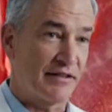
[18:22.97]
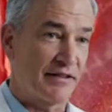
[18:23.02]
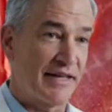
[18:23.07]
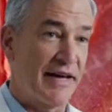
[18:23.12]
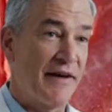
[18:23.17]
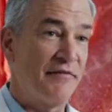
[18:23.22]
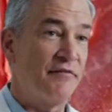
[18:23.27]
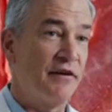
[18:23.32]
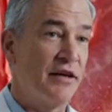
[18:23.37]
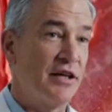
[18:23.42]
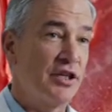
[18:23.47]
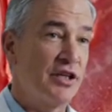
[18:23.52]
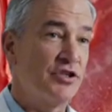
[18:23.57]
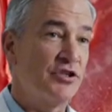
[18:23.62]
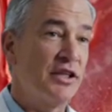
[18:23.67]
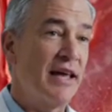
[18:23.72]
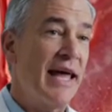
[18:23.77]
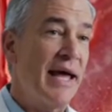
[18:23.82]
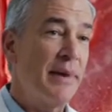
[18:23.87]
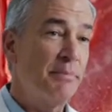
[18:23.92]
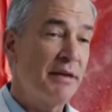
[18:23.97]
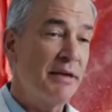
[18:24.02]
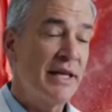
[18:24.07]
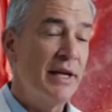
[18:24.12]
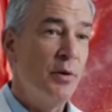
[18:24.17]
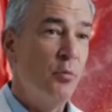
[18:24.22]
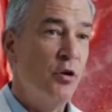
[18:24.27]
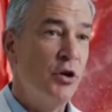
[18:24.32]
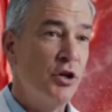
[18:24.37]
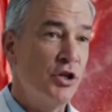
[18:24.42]
there's no hope.
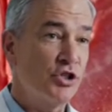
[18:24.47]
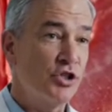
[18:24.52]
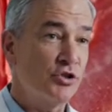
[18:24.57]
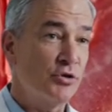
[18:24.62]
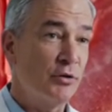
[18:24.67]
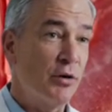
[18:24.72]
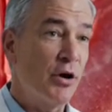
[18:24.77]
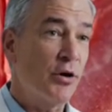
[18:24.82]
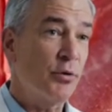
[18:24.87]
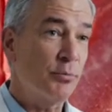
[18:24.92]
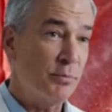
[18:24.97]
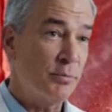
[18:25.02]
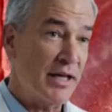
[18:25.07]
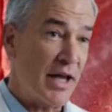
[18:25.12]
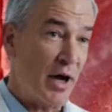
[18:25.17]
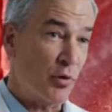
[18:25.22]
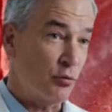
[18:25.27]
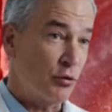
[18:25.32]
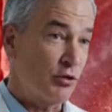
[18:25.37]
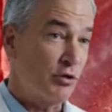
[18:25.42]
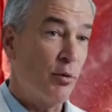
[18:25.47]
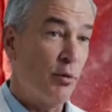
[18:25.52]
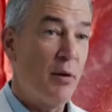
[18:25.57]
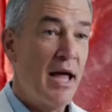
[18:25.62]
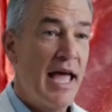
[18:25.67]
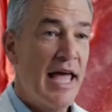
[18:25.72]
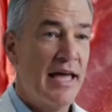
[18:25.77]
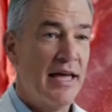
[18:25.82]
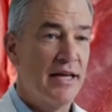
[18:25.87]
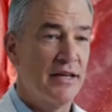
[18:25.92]
Share this knowledge.
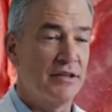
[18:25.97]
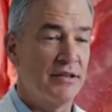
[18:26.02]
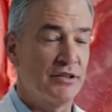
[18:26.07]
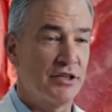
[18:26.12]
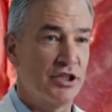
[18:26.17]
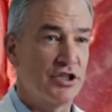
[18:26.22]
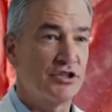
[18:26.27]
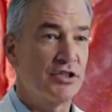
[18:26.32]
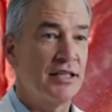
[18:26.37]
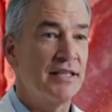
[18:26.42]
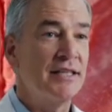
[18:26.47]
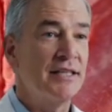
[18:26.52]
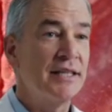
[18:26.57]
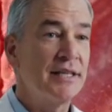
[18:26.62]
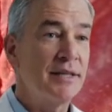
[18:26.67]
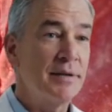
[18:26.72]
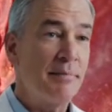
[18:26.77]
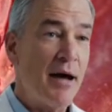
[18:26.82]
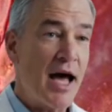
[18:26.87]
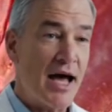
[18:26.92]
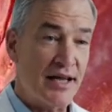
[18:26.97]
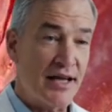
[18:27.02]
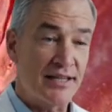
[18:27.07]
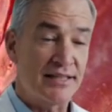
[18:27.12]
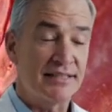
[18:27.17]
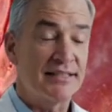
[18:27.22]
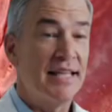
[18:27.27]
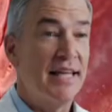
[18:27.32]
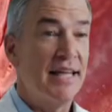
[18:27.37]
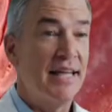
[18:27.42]
And remember, your
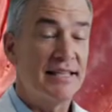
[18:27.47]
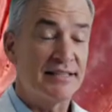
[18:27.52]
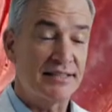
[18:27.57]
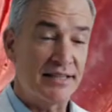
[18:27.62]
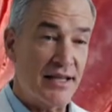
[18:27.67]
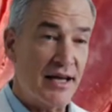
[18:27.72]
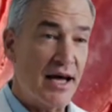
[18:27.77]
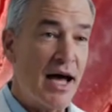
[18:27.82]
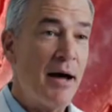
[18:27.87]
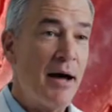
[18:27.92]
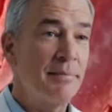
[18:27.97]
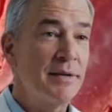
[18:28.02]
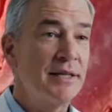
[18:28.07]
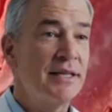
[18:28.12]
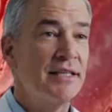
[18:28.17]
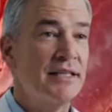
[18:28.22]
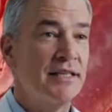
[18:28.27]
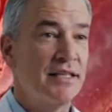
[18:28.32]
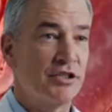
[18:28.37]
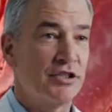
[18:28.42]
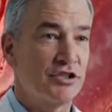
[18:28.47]
body is not failing, but